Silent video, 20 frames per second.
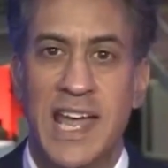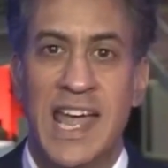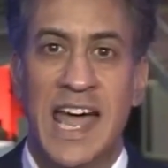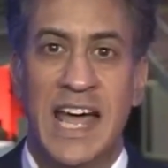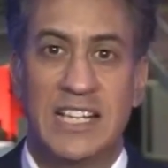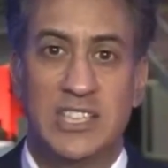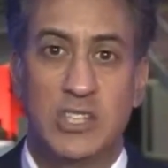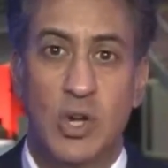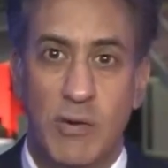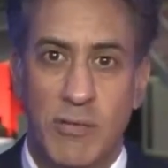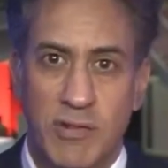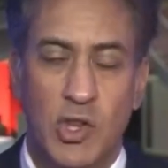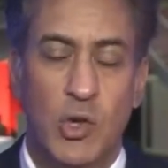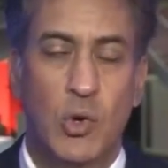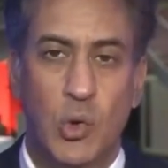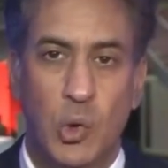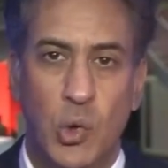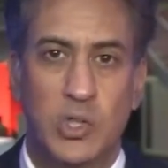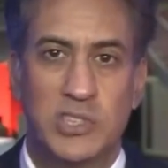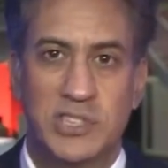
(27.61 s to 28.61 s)
and so over the
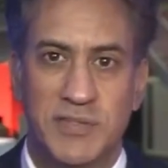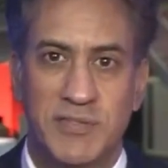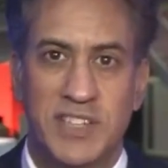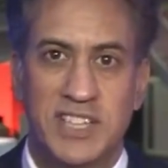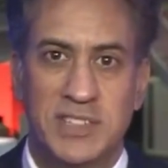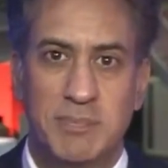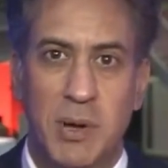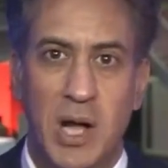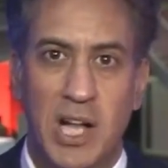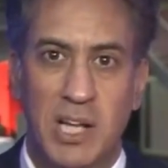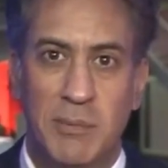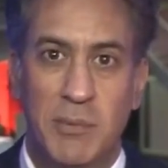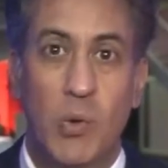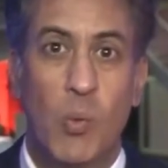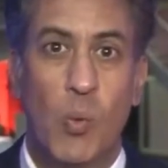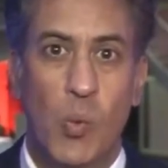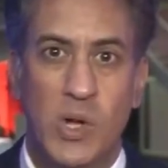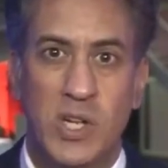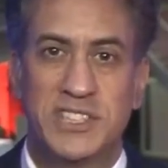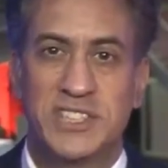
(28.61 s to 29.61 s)
course of this parliament,
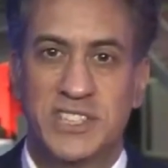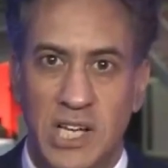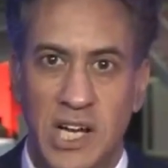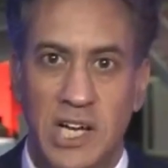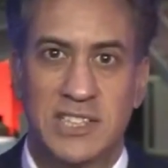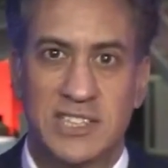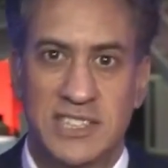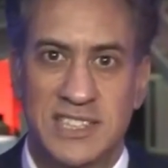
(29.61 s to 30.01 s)
we'll start to